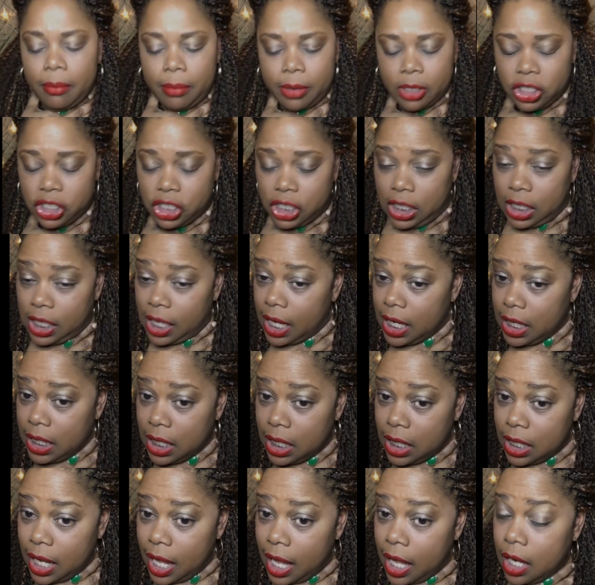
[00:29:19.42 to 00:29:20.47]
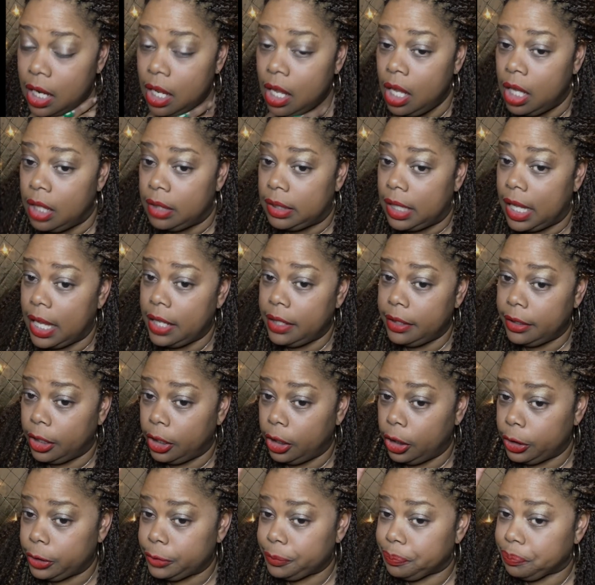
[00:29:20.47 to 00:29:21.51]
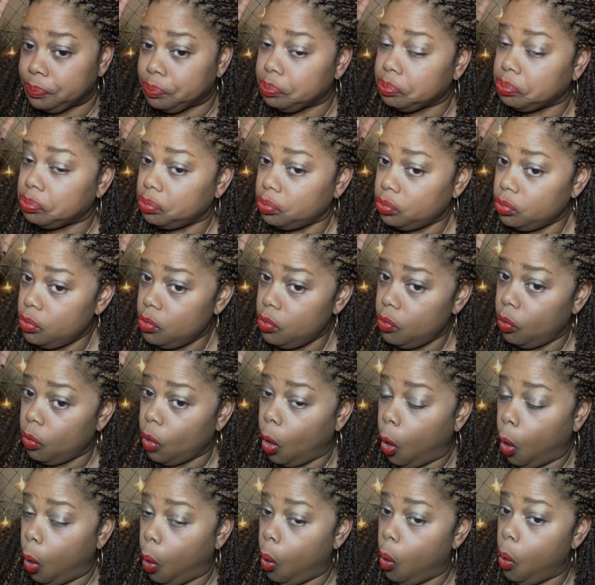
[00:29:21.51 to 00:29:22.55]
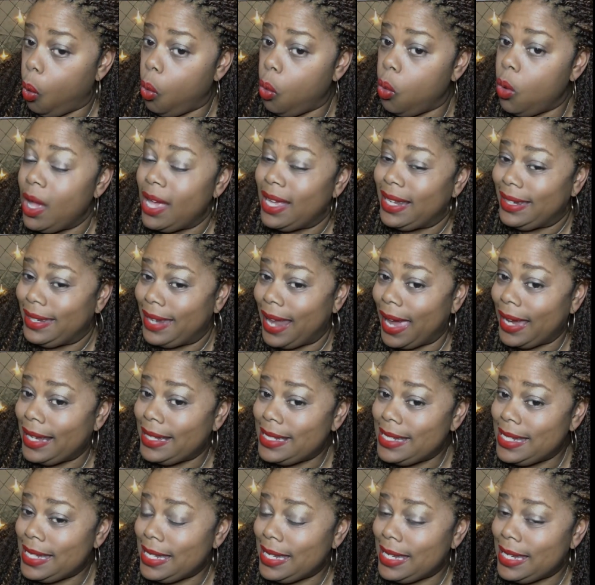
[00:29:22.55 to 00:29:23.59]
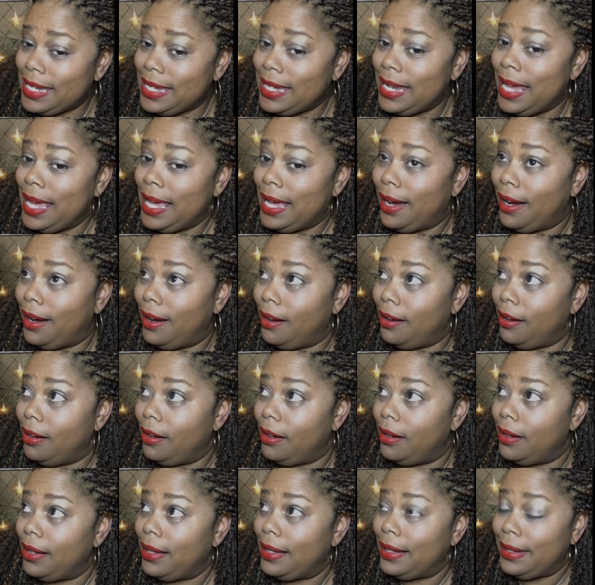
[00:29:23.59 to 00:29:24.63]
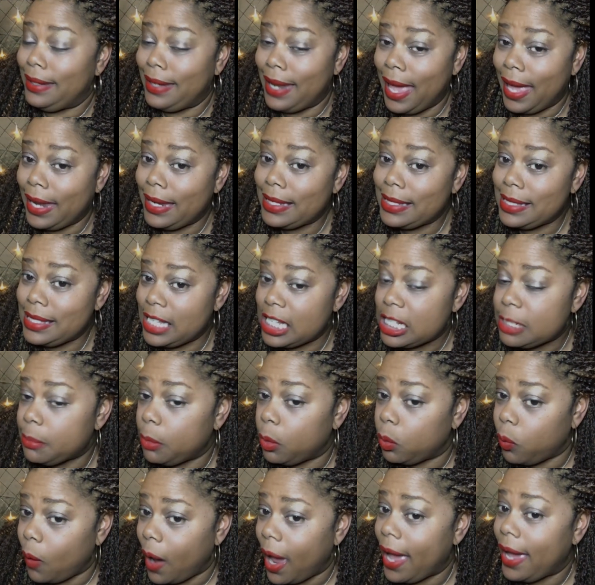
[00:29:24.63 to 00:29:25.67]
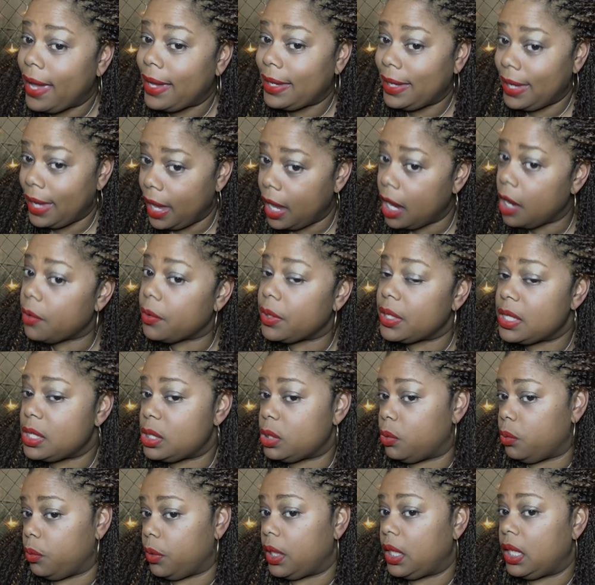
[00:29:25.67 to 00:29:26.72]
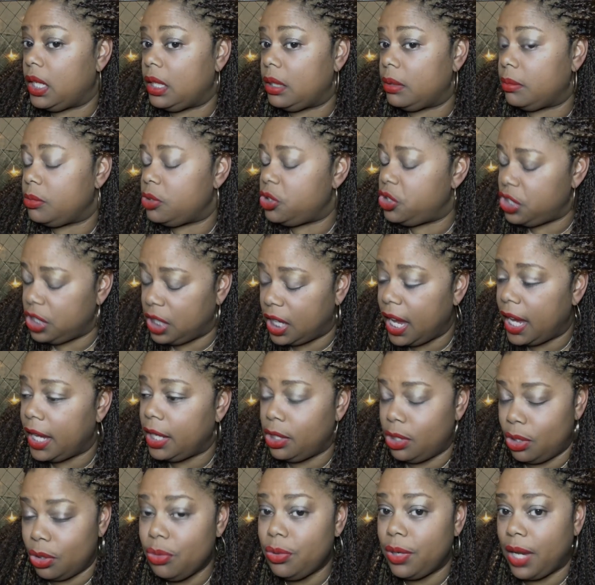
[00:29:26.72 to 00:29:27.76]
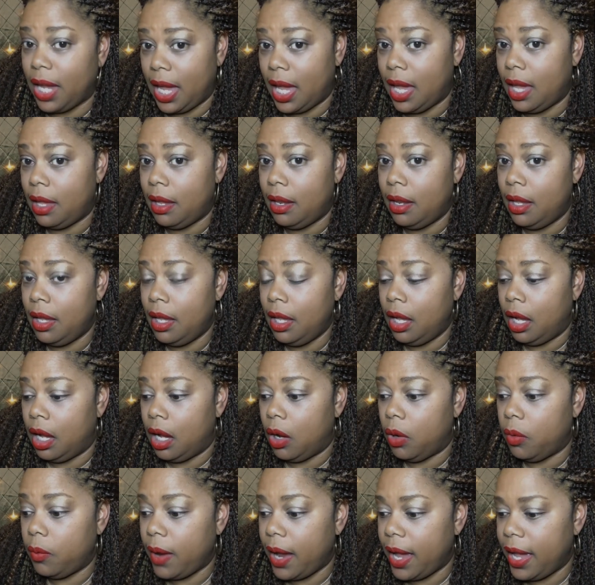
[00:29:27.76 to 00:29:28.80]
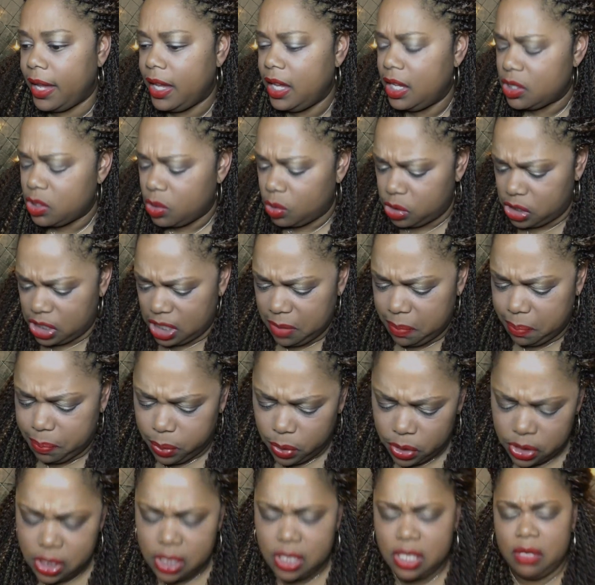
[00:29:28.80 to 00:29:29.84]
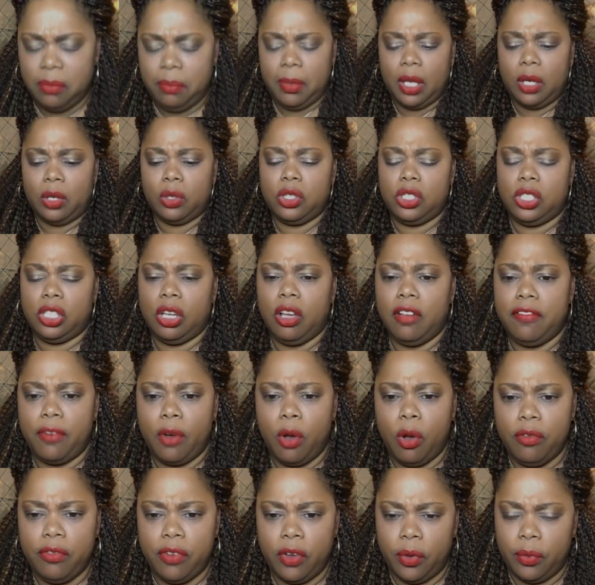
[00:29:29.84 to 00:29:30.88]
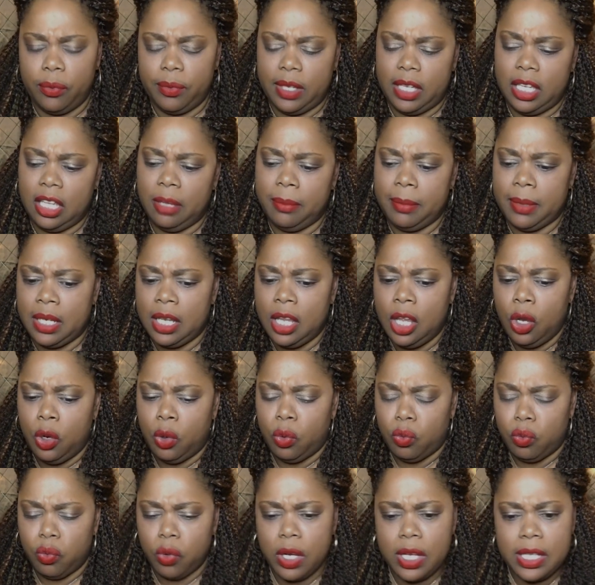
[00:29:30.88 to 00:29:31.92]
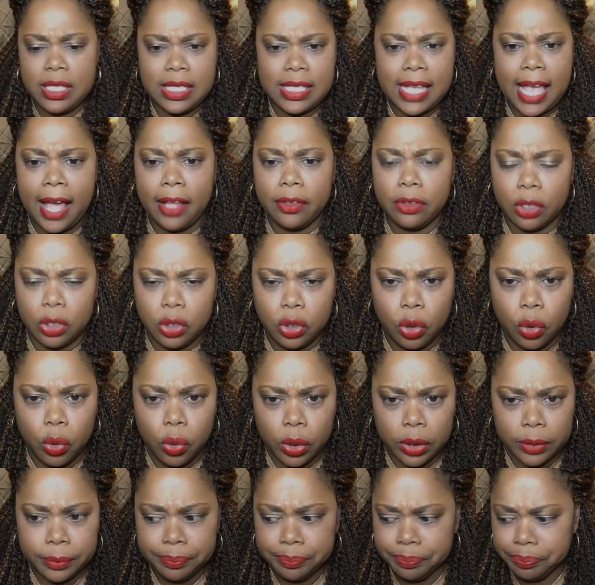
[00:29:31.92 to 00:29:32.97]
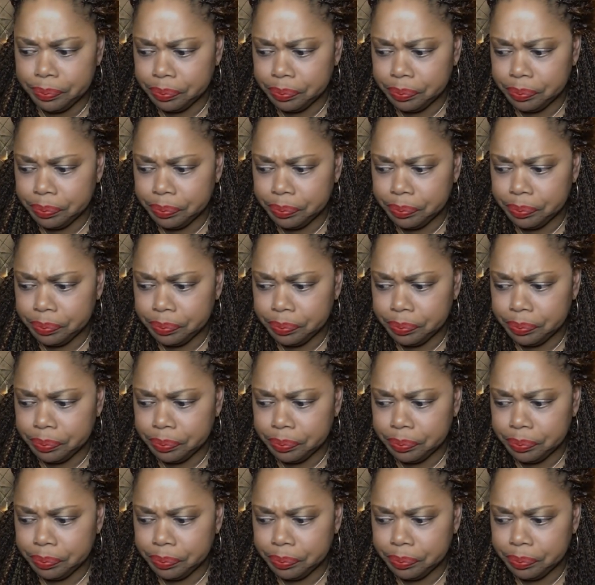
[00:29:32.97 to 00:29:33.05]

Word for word: But she can't get at that um old nineteen ninety-six Mariah Carey scream. She can't do that. All right. So she pushes the metal shelf over on him and runs out the door.